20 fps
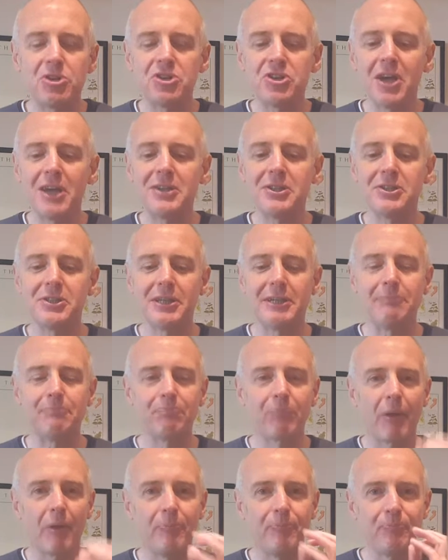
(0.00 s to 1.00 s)
to taste
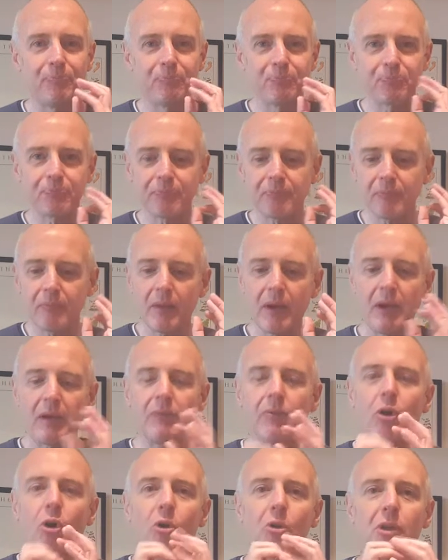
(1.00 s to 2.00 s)
it,
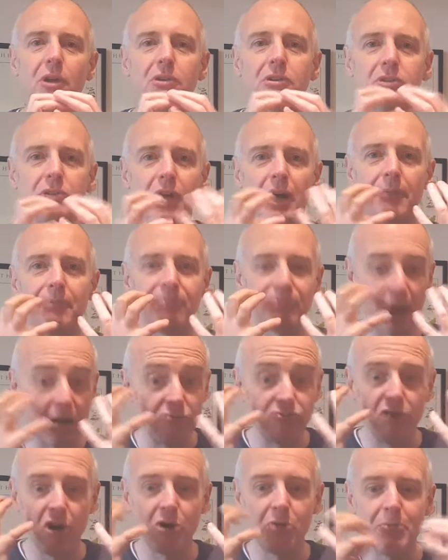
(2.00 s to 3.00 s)
all those
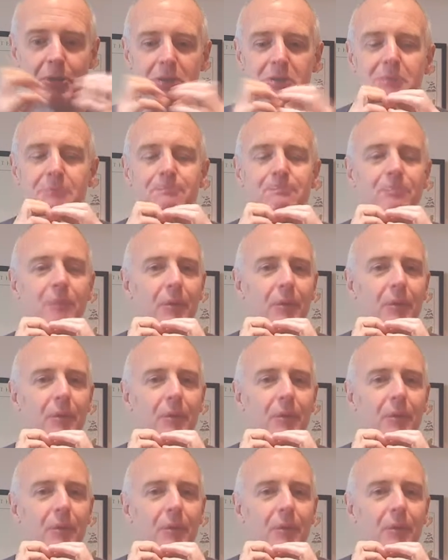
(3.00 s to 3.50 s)
aromas,